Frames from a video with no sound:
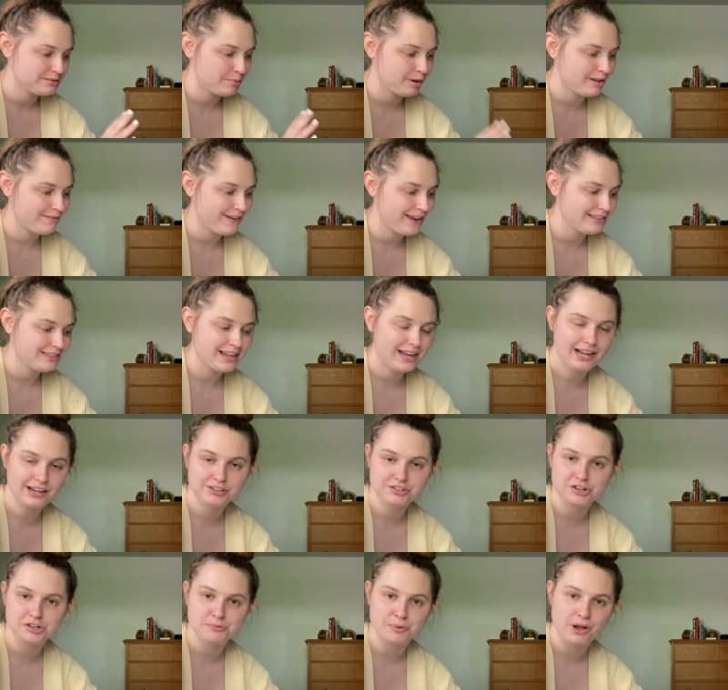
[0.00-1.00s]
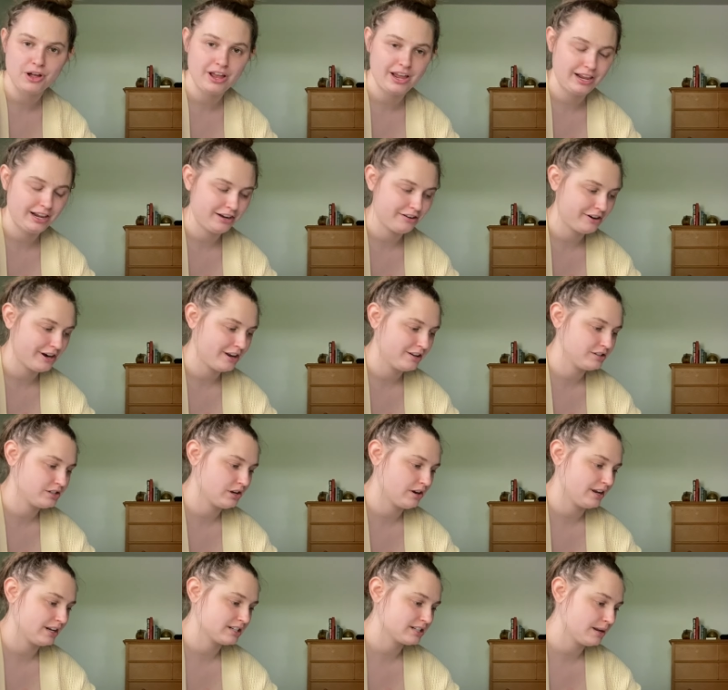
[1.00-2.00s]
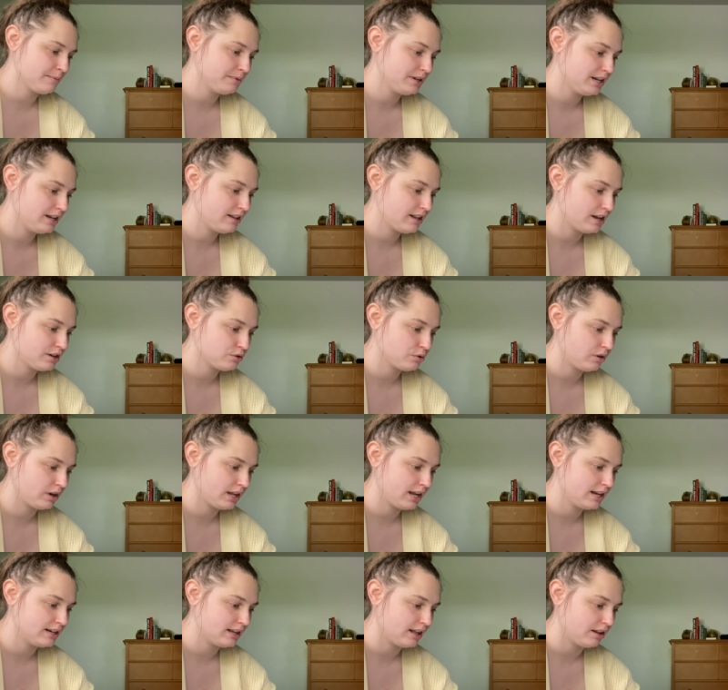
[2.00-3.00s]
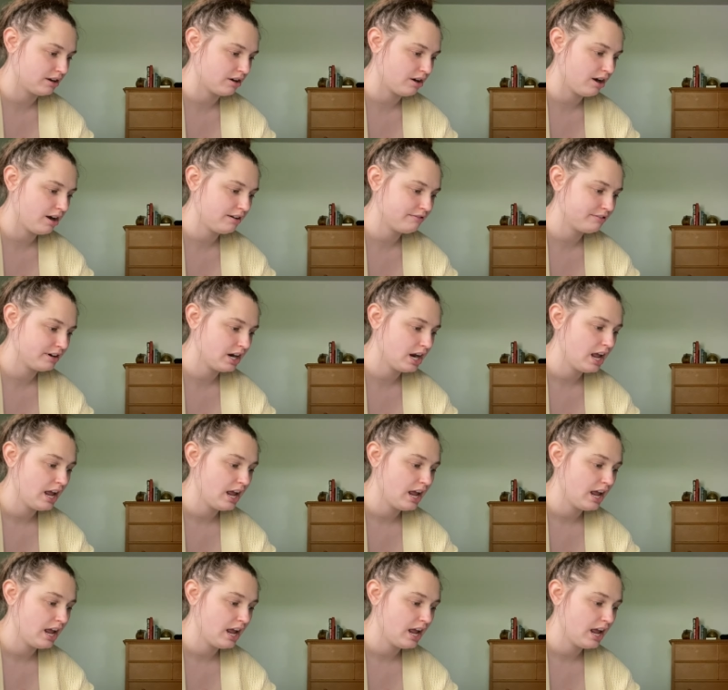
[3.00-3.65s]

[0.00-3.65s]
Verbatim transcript: but I've had the extra small hanging around, so I accepted that twenty-eight dollar offer.